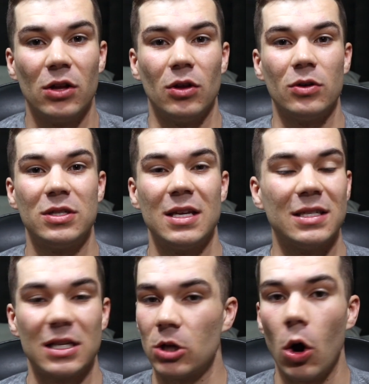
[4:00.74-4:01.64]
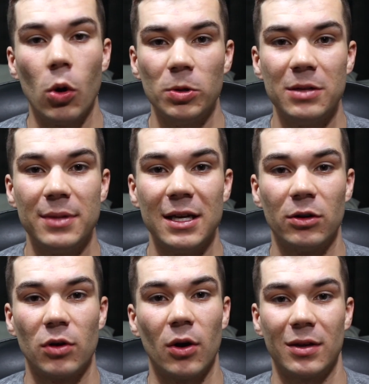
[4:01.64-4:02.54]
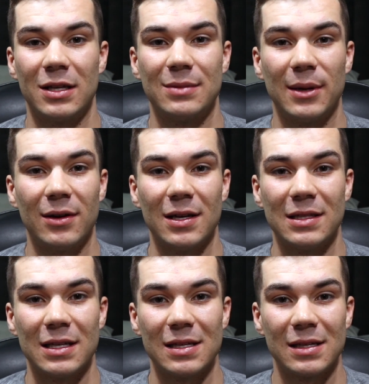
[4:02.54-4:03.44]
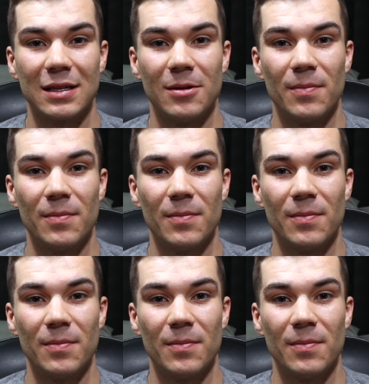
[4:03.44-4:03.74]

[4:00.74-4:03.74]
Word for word: those things as only being growing experiences.